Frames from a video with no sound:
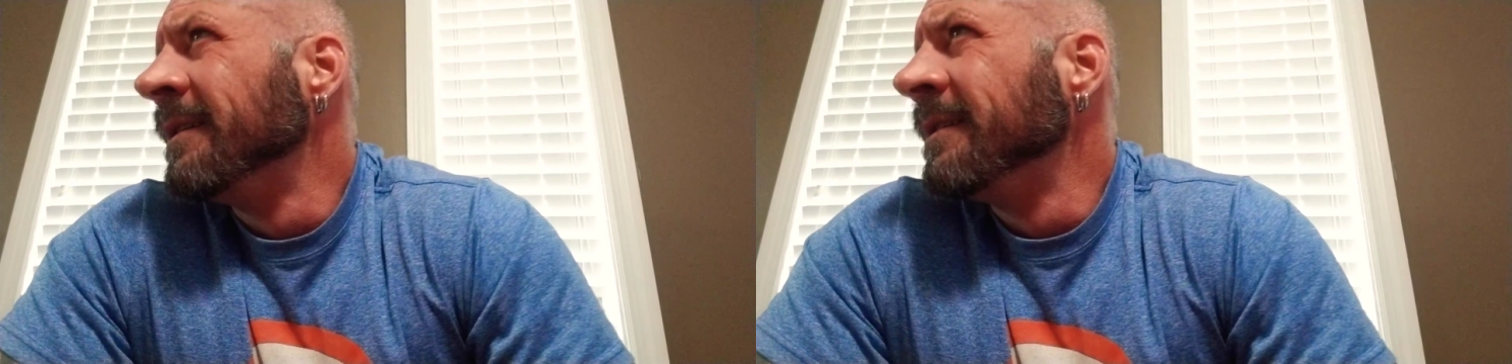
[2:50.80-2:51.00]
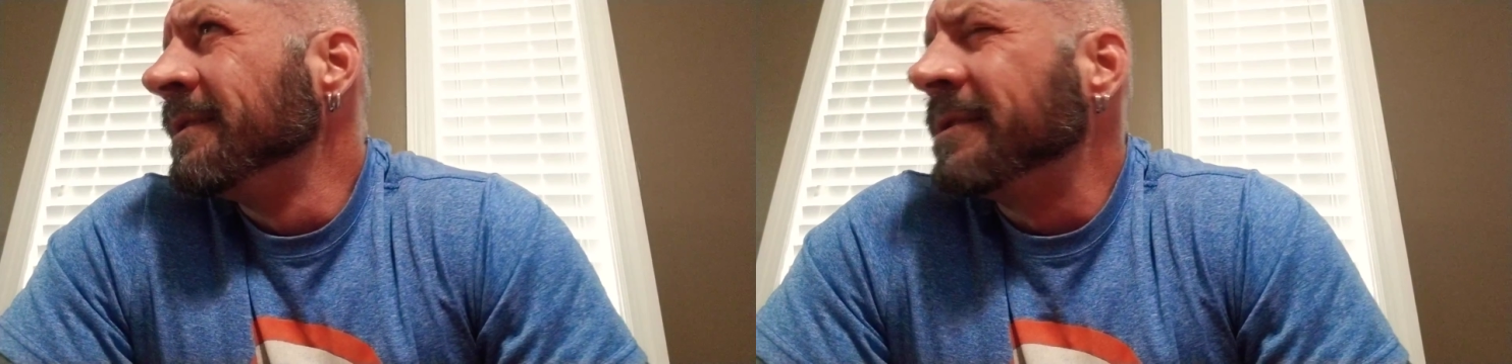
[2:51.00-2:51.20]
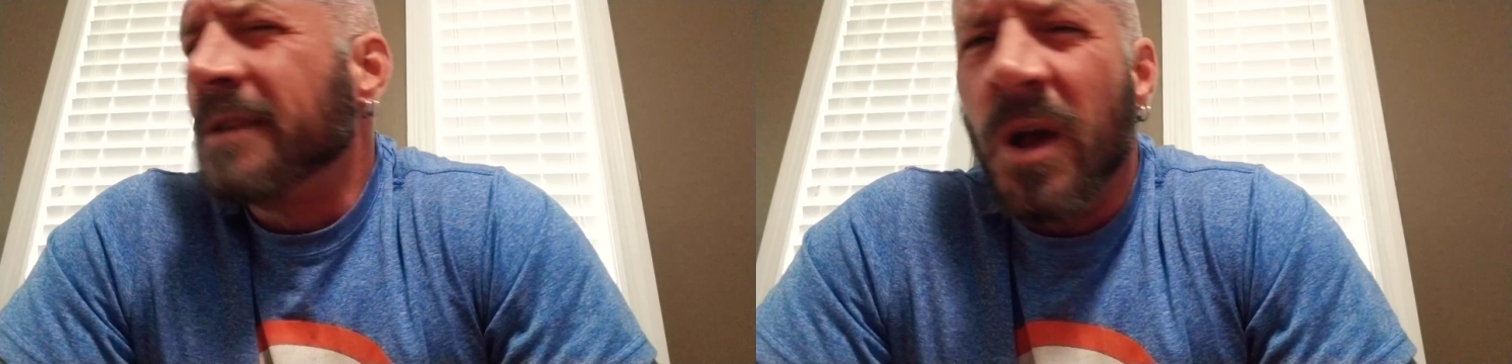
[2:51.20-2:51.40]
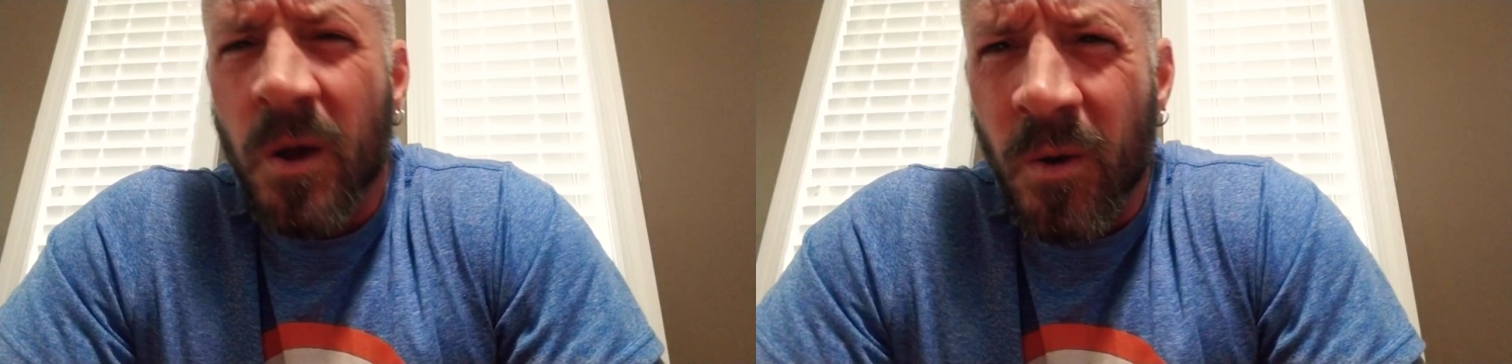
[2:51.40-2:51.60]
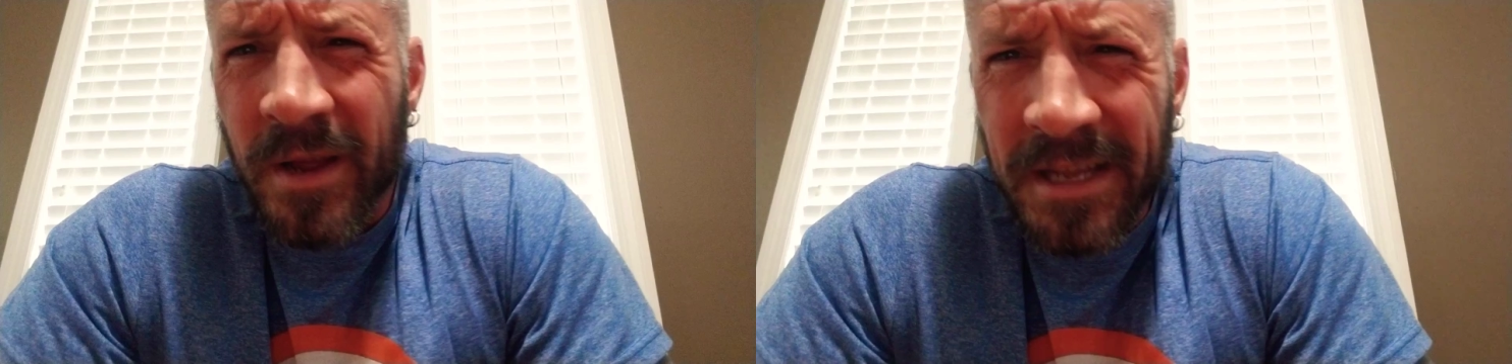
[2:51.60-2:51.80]

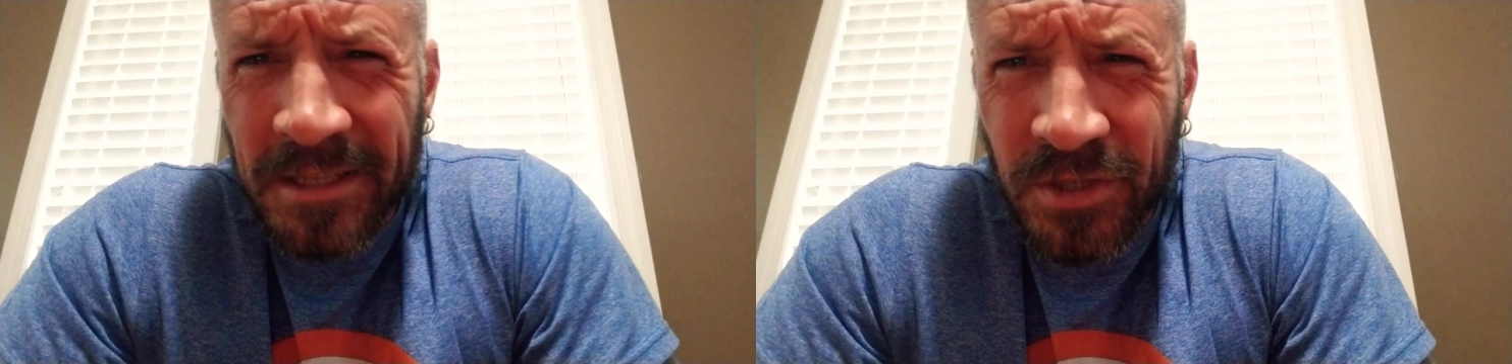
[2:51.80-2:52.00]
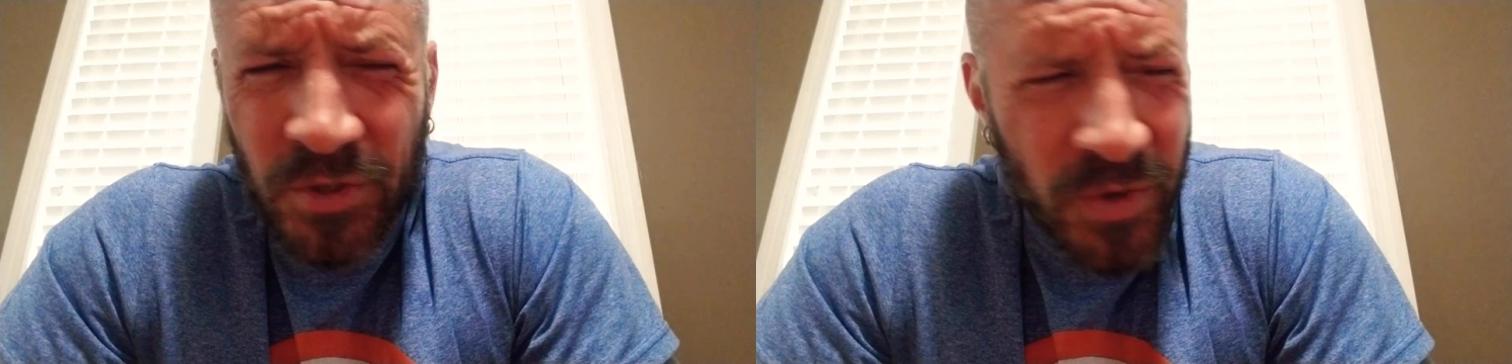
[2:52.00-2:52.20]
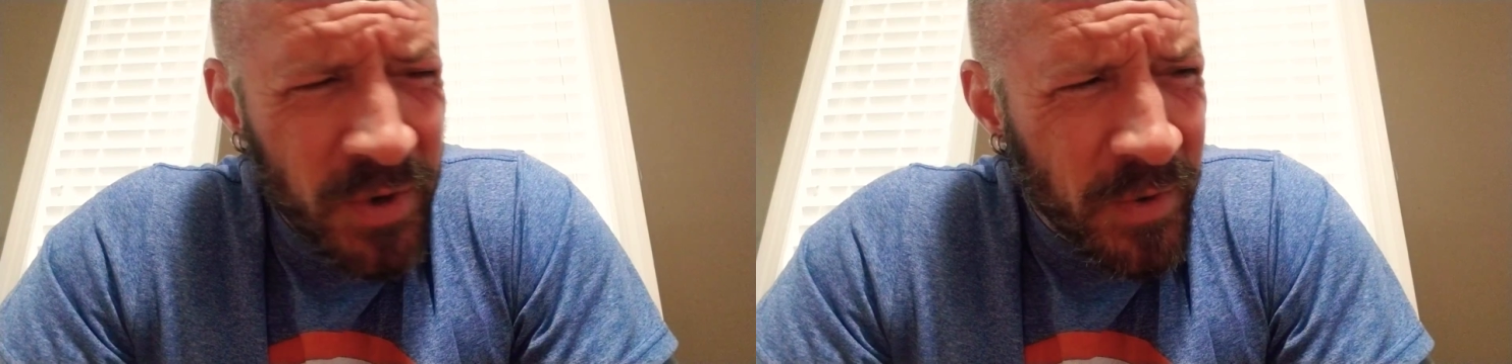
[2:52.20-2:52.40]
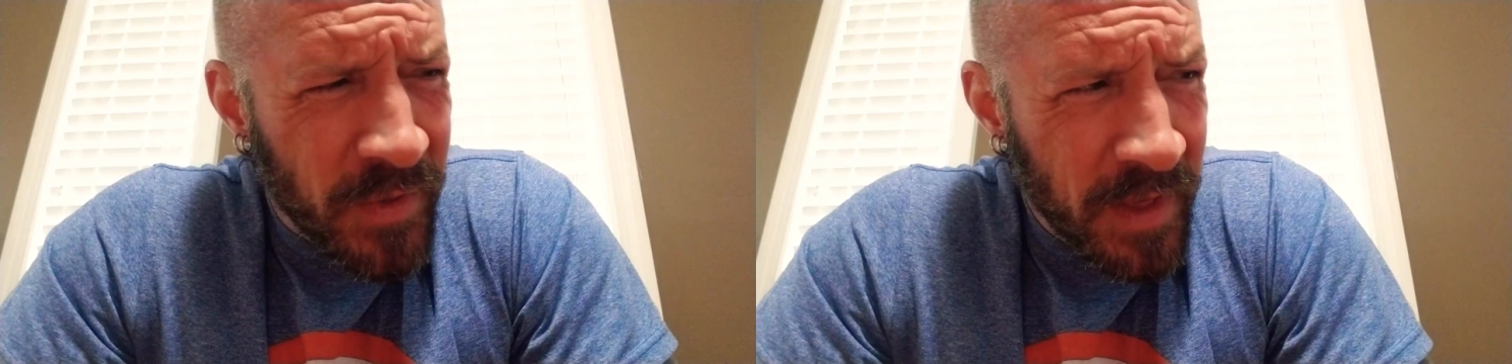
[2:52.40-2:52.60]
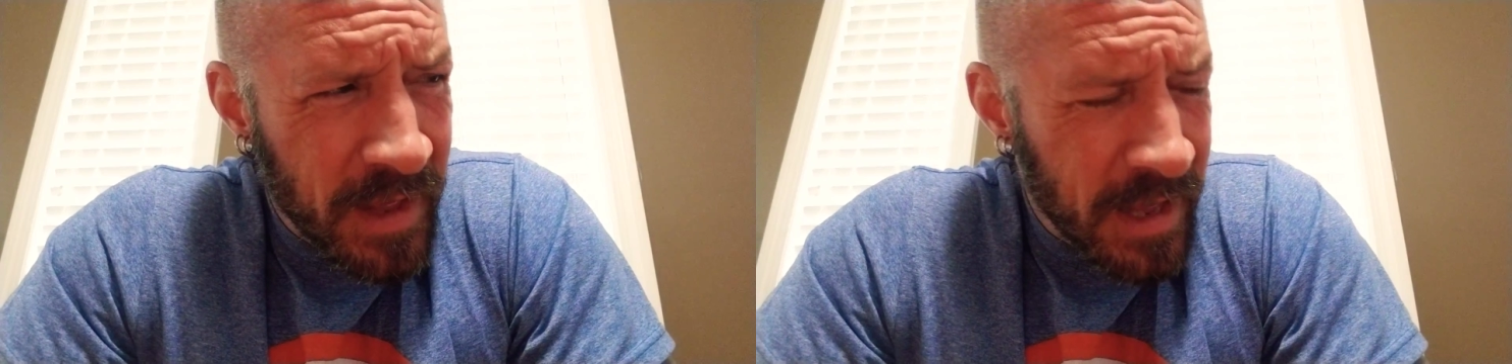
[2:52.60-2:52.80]
So, is
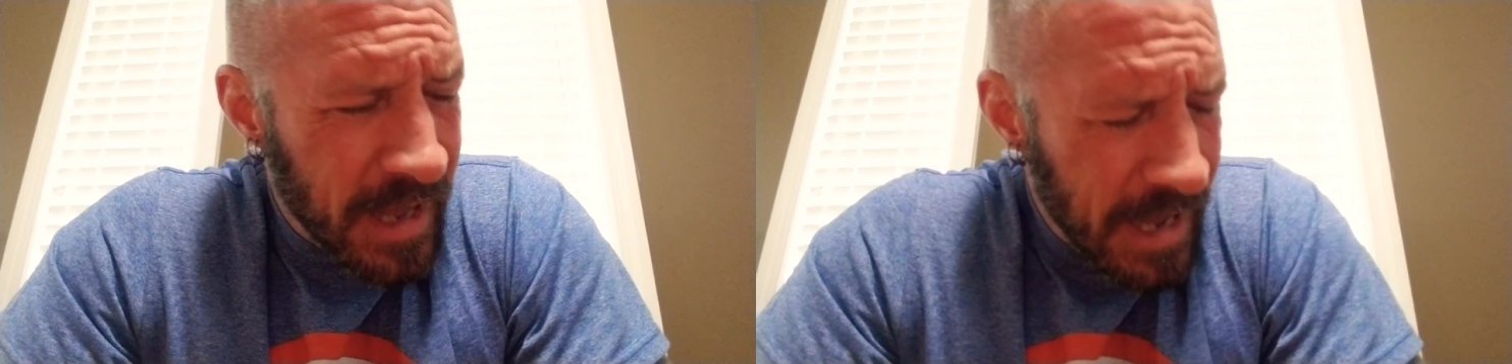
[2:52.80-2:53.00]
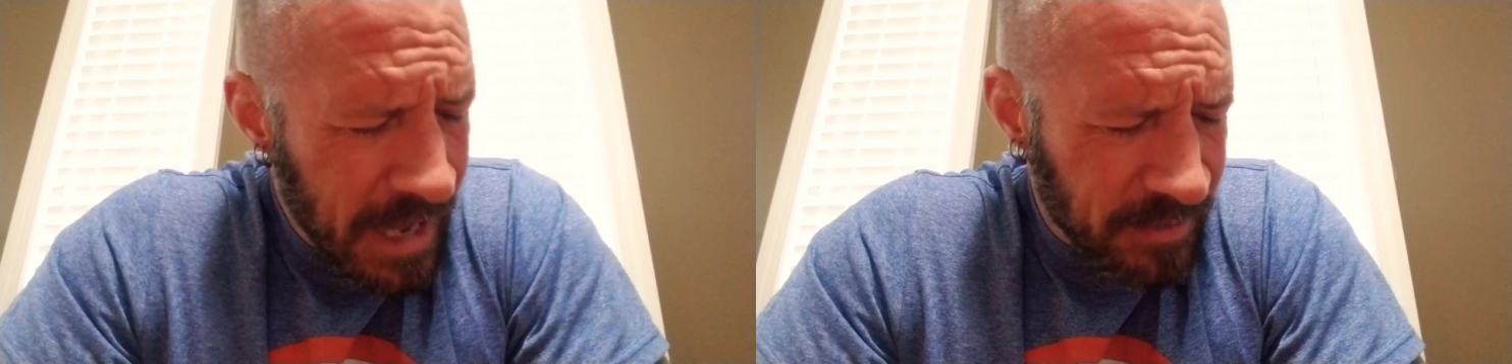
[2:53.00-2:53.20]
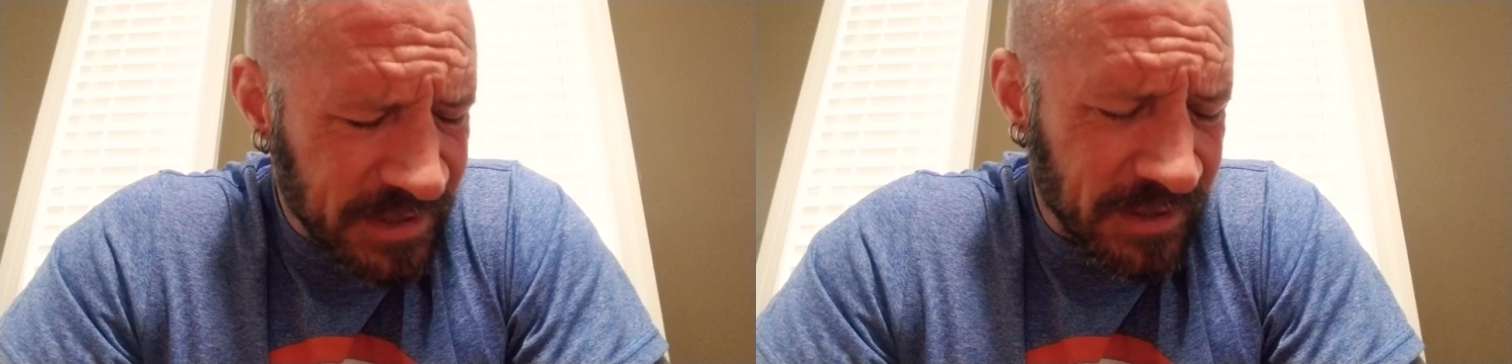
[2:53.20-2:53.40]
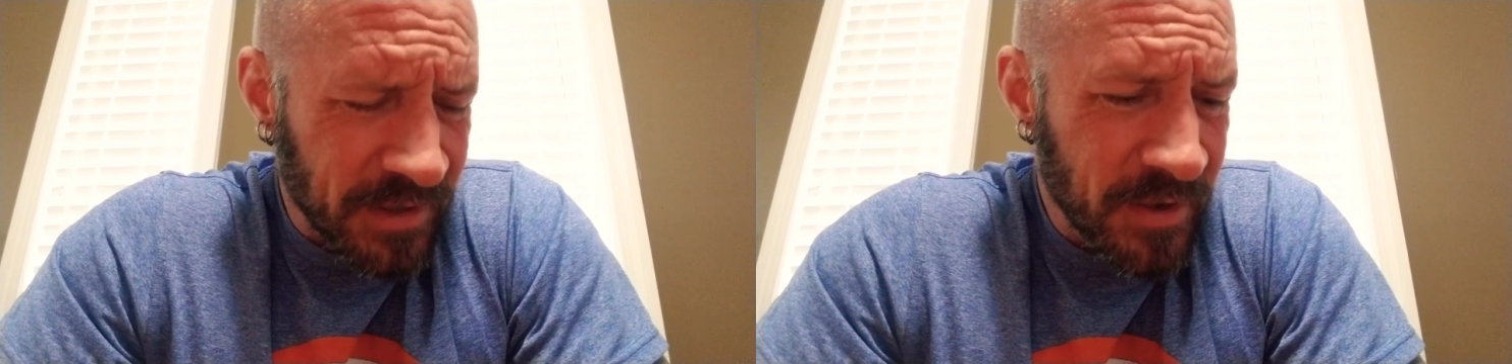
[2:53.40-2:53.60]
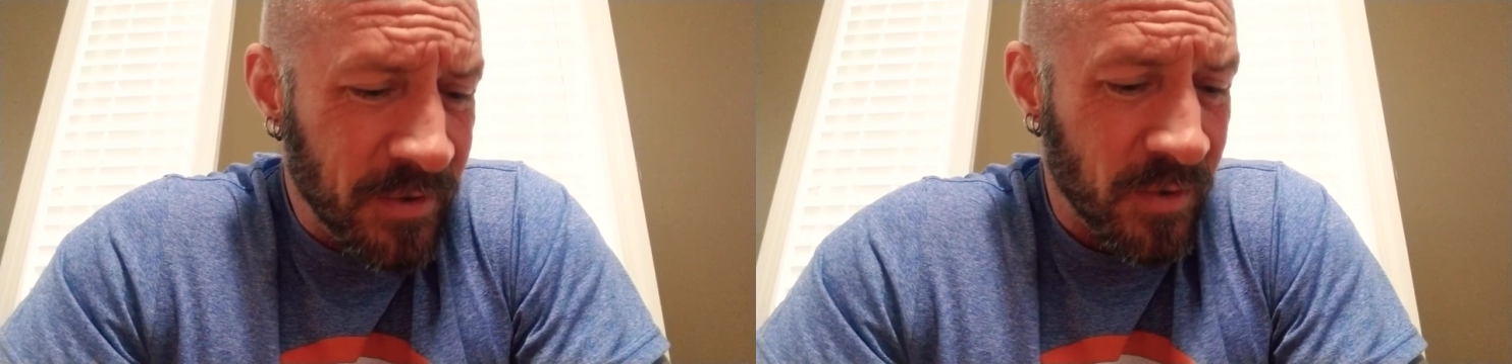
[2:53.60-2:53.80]
truth absolute